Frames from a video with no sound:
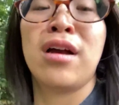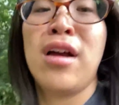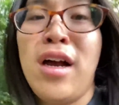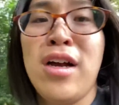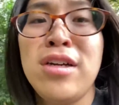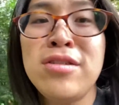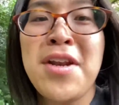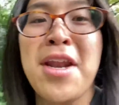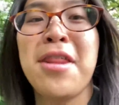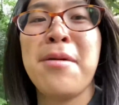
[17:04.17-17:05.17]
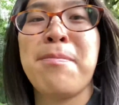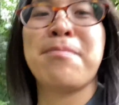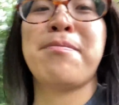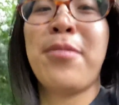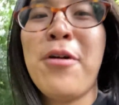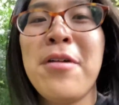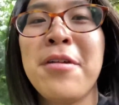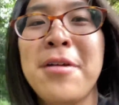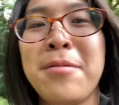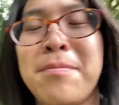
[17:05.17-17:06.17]
Oh, another
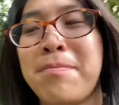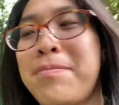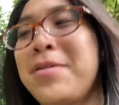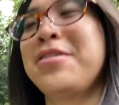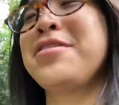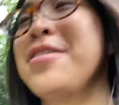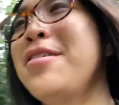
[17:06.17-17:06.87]
Portland person